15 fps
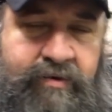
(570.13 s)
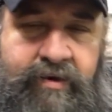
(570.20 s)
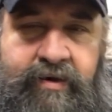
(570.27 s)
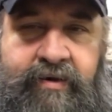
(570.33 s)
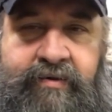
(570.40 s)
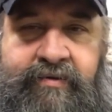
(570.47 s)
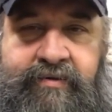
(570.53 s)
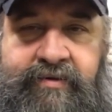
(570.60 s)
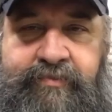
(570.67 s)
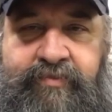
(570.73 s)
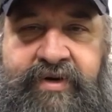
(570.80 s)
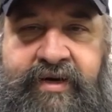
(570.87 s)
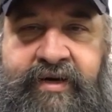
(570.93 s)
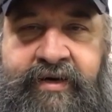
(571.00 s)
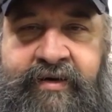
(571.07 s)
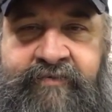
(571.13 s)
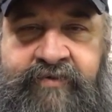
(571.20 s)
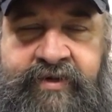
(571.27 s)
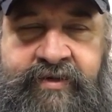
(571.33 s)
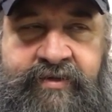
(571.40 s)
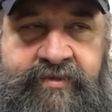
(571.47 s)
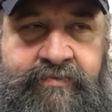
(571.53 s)
yeah, that's big
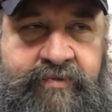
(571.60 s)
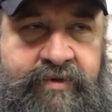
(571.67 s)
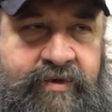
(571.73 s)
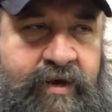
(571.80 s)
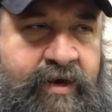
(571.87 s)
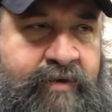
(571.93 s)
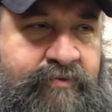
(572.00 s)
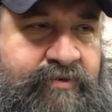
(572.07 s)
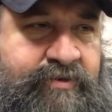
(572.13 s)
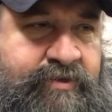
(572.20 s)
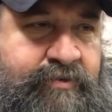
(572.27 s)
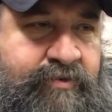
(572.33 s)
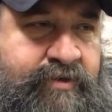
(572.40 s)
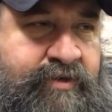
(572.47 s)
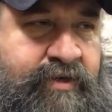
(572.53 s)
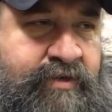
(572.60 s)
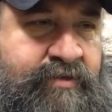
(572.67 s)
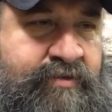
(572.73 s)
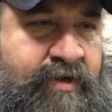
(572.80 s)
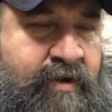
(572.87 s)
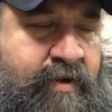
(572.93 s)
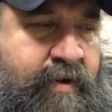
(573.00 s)
inconvenience, but yeah, we'll see what it
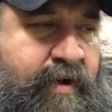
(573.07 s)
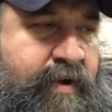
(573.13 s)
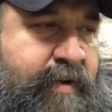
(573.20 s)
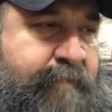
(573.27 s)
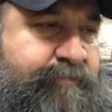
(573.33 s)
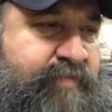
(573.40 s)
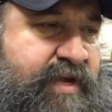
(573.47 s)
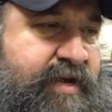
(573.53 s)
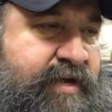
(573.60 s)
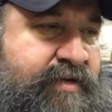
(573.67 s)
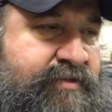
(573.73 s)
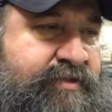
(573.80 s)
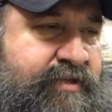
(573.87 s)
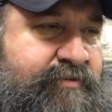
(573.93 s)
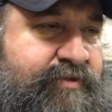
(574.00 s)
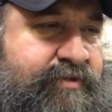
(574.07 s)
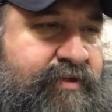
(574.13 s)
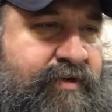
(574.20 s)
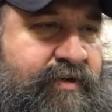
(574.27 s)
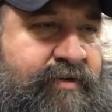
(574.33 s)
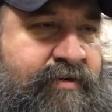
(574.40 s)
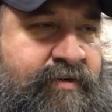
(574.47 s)
does. Yeah, I'll see what
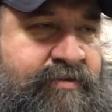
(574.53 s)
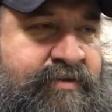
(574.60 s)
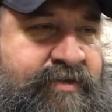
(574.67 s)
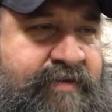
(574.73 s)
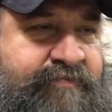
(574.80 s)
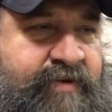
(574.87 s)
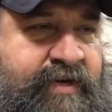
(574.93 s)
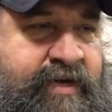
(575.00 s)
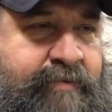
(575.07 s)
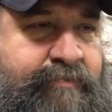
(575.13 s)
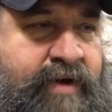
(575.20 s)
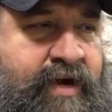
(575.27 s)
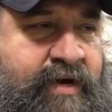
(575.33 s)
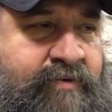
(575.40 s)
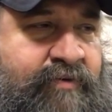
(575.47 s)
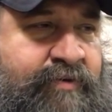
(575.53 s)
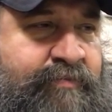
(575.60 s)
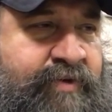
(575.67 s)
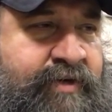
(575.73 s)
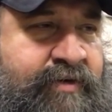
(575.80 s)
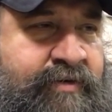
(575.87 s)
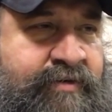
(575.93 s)
uh, I'll see if they get back with
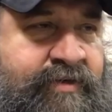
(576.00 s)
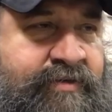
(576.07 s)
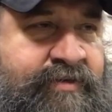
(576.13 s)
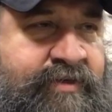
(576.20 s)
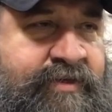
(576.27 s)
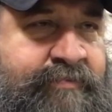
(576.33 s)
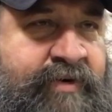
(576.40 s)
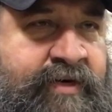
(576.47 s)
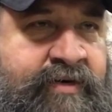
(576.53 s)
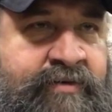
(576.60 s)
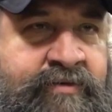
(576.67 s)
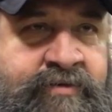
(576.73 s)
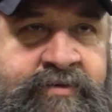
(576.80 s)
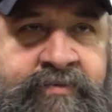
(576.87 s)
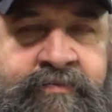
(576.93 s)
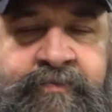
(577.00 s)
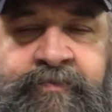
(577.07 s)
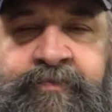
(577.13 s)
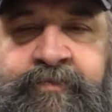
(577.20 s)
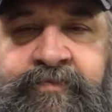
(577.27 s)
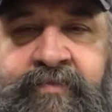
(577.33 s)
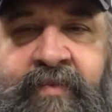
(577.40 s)
me on this email, and
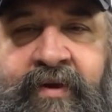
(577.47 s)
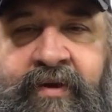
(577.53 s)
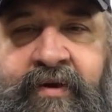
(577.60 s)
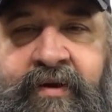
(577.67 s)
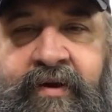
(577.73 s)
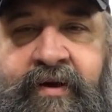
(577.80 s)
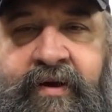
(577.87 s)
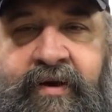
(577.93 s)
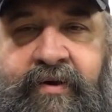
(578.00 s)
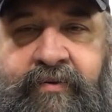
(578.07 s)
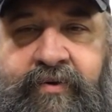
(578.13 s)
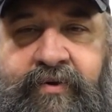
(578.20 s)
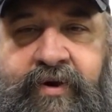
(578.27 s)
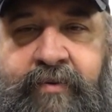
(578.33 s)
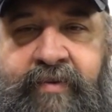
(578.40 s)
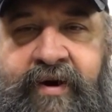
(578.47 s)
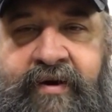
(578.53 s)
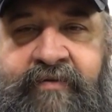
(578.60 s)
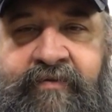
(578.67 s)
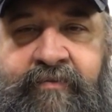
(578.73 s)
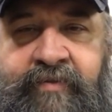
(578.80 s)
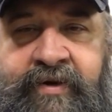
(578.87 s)
we'll go
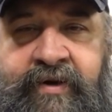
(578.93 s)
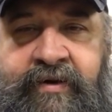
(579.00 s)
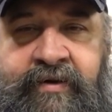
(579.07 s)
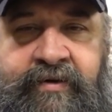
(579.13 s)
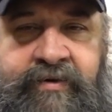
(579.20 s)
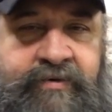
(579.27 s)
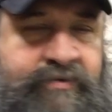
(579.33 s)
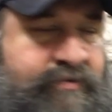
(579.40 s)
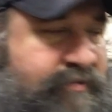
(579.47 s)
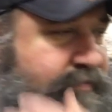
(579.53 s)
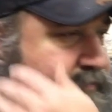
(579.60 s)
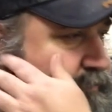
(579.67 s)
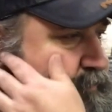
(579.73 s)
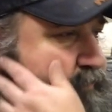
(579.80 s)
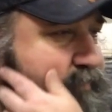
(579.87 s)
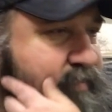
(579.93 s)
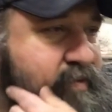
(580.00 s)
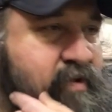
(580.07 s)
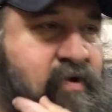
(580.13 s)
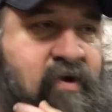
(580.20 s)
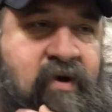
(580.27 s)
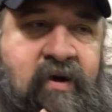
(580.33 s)
back from there because
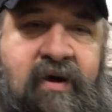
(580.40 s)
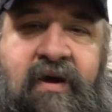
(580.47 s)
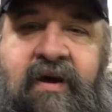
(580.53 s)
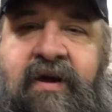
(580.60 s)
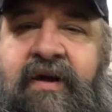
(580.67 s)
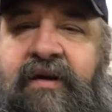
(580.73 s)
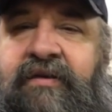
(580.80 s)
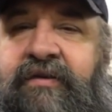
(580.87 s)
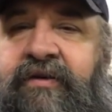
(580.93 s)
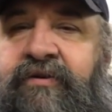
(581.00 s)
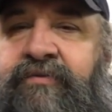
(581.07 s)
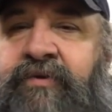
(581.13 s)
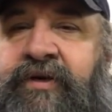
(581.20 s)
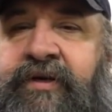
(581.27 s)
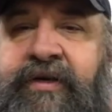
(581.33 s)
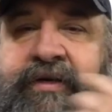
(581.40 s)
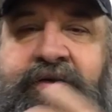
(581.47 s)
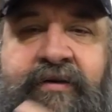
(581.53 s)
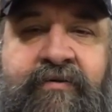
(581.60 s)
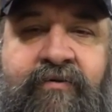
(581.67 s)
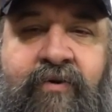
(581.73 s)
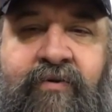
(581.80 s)
because I was wanting to get
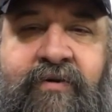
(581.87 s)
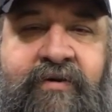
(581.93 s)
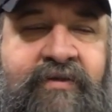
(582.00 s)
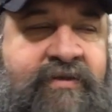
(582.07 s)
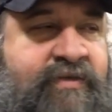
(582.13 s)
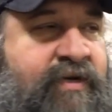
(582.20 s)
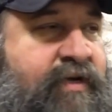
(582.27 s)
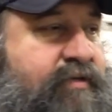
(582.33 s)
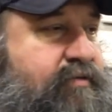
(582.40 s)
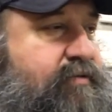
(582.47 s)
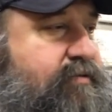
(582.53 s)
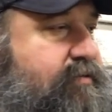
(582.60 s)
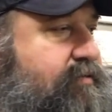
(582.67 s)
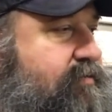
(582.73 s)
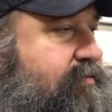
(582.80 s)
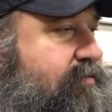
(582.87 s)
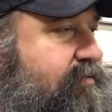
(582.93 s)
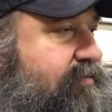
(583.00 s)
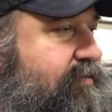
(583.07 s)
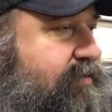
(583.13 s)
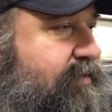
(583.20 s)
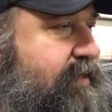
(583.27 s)
a roller set
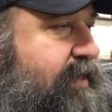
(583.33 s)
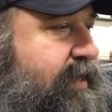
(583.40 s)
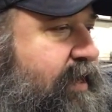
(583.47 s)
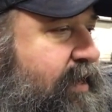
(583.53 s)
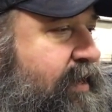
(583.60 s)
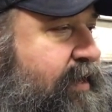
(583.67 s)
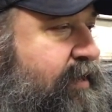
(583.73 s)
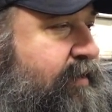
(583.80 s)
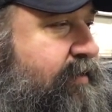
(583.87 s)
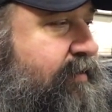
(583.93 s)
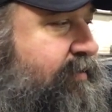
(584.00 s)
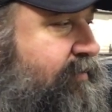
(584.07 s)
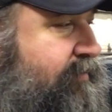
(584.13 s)
that they had.